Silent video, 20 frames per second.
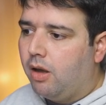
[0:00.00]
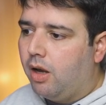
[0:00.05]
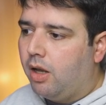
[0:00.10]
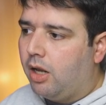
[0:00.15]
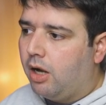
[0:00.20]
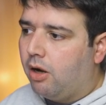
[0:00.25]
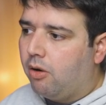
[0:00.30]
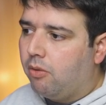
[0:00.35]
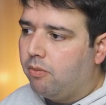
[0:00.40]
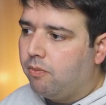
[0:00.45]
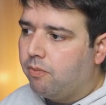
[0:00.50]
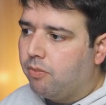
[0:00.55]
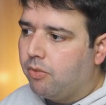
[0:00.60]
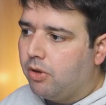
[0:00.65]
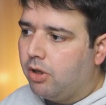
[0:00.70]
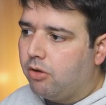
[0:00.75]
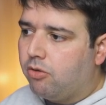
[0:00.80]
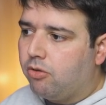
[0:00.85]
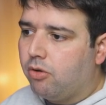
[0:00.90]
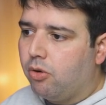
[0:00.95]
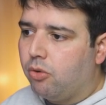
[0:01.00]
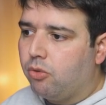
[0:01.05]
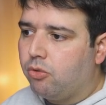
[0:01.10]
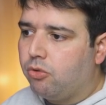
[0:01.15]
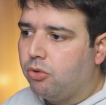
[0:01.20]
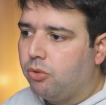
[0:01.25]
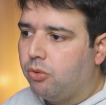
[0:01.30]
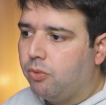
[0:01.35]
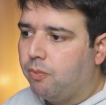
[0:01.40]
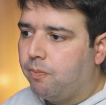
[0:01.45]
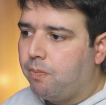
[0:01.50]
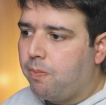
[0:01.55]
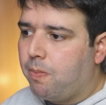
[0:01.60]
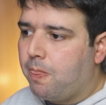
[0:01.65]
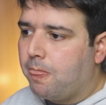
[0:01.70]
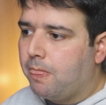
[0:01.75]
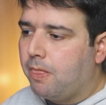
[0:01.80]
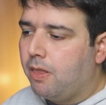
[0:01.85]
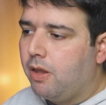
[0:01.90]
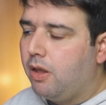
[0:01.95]
And now let's go to
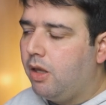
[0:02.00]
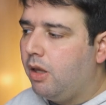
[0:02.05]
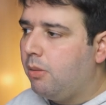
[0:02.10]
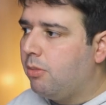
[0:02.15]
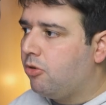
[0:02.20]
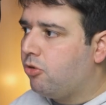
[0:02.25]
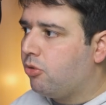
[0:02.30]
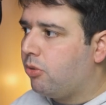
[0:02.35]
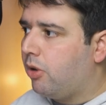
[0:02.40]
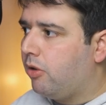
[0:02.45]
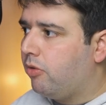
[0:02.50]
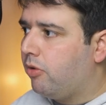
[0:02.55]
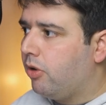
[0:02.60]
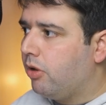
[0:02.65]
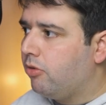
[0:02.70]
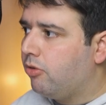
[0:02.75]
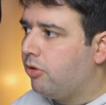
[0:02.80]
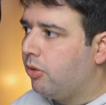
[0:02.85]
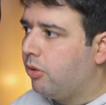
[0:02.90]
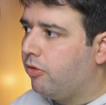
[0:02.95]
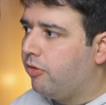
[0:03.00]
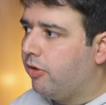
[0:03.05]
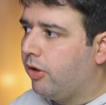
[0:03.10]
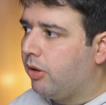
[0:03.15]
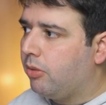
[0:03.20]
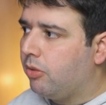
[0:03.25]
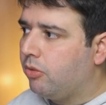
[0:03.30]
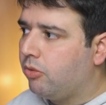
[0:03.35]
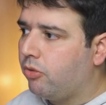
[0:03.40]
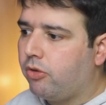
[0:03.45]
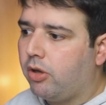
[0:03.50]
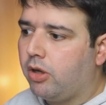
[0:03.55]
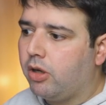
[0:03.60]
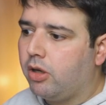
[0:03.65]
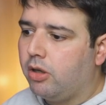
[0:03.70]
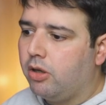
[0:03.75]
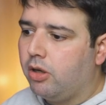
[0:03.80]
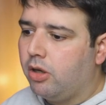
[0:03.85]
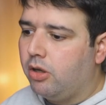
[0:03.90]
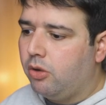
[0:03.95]
image rendering. So if I'm going to take
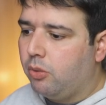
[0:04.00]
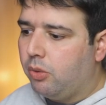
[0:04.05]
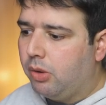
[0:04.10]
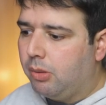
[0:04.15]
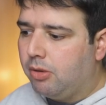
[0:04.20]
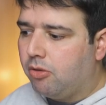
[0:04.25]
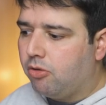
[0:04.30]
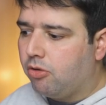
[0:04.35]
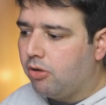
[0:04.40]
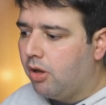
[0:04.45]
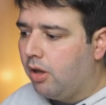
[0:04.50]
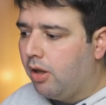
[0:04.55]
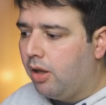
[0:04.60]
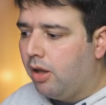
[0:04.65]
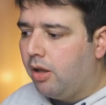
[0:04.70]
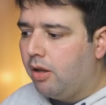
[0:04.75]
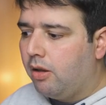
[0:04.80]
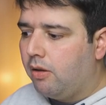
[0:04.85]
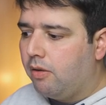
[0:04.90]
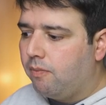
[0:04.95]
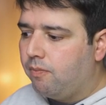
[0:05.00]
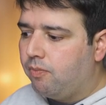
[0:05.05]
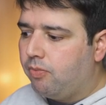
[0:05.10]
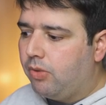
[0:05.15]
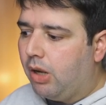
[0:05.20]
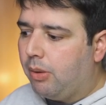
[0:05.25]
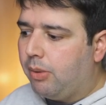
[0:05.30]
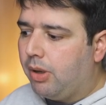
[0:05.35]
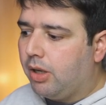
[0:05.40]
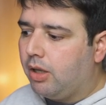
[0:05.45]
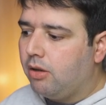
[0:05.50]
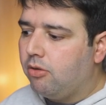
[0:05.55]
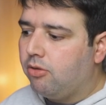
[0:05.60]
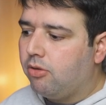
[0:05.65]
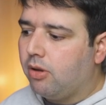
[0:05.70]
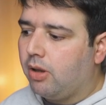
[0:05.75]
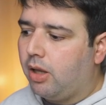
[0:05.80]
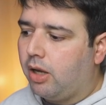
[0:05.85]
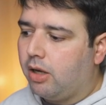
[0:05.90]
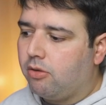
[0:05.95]
a, a new image, now I can
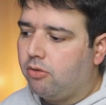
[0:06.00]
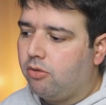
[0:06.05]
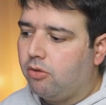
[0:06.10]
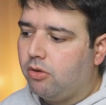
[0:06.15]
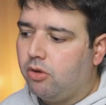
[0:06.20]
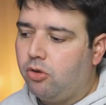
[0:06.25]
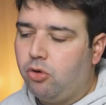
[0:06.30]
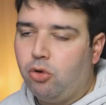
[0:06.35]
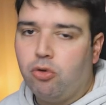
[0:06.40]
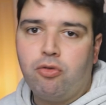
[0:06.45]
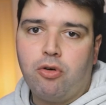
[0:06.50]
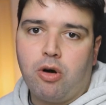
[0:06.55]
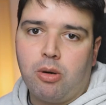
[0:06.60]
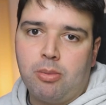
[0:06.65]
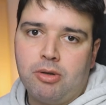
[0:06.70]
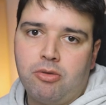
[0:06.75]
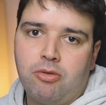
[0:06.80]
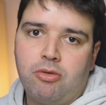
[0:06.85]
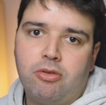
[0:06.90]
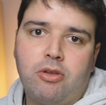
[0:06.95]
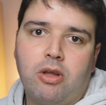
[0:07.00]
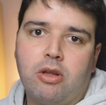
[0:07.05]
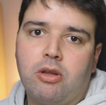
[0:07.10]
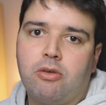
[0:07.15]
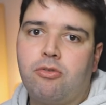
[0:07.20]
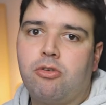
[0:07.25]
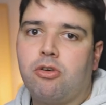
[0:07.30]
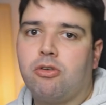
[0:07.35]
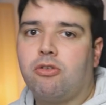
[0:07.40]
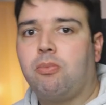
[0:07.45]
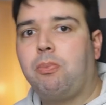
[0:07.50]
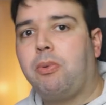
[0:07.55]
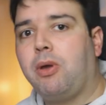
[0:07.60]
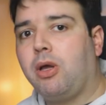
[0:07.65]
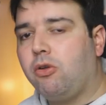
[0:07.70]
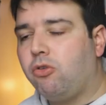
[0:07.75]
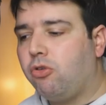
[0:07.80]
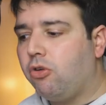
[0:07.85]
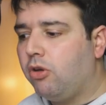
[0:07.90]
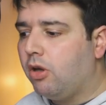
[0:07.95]
select new formats instead of just
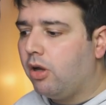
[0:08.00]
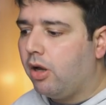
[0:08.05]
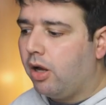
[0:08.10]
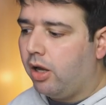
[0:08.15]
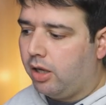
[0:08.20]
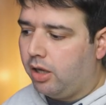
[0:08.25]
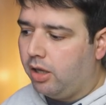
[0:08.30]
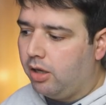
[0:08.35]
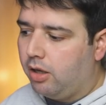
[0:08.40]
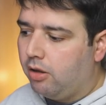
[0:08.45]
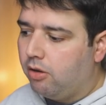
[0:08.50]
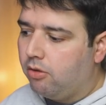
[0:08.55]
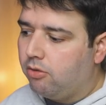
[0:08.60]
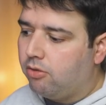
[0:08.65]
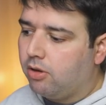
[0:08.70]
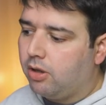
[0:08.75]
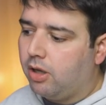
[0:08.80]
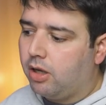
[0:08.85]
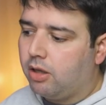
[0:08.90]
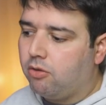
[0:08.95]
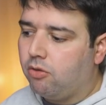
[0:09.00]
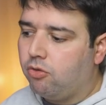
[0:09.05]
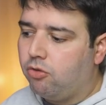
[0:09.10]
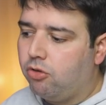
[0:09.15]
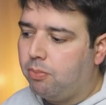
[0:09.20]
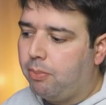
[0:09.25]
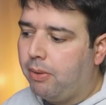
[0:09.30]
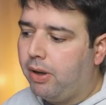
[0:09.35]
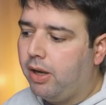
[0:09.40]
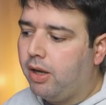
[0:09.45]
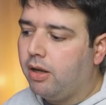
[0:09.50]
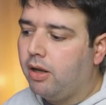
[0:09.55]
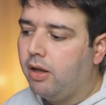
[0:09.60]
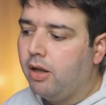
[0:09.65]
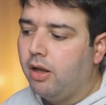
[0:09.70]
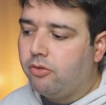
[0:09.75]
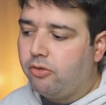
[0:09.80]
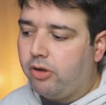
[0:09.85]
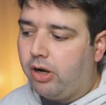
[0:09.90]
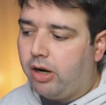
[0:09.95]
PNG. I can select JPEG,
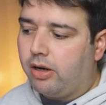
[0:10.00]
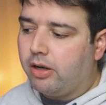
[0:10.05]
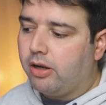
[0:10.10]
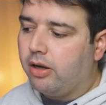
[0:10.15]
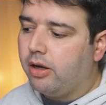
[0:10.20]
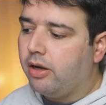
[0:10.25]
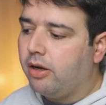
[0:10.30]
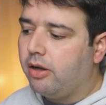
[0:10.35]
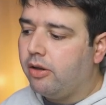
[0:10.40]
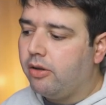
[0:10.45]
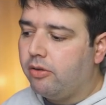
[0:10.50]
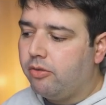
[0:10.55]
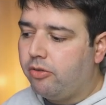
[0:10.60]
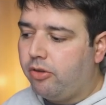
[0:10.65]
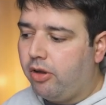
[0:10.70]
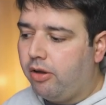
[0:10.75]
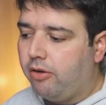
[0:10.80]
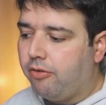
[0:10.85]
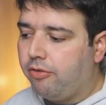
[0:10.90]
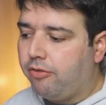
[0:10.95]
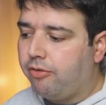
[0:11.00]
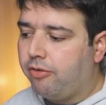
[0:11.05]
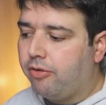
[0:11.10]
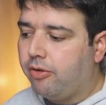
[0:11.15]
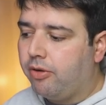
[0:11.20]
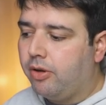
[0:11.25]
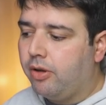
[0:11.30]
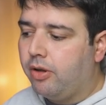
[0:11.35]
Targa, TIFF,